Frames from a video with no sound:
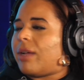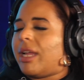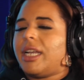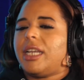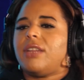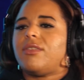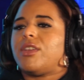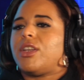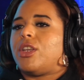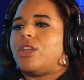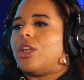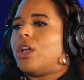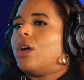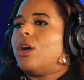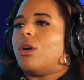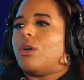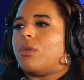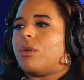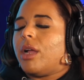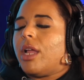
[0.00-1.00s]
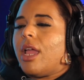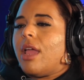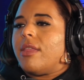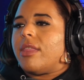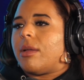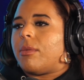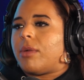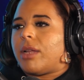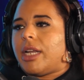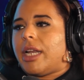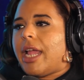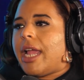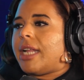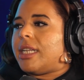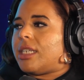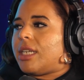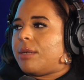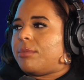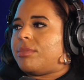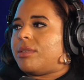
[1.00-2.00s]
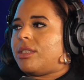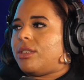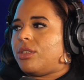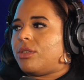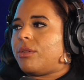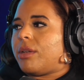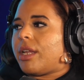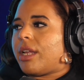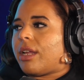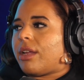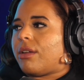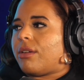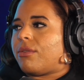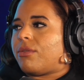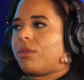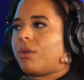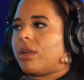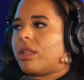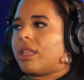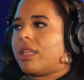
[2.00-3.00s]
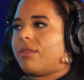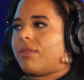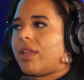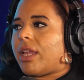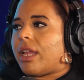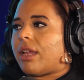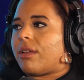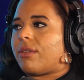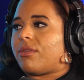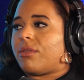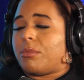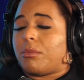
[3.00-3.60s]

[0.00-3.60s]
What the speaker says: I didn't even know that what I ended up doing for a living,